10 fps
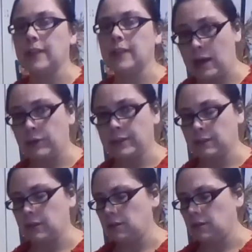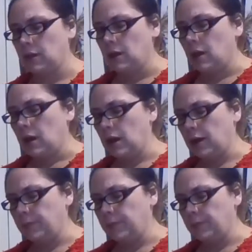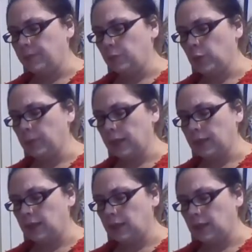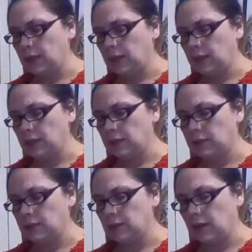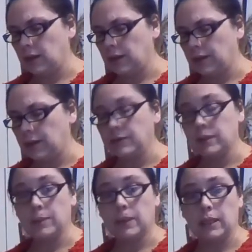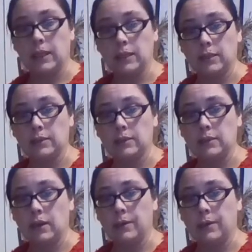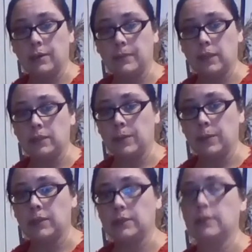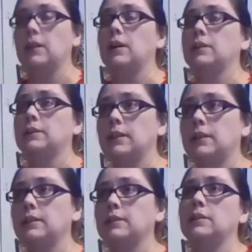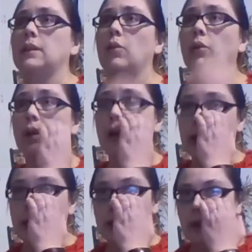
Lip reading: on how it's done. One method is if somebody is experiencing a sickness or a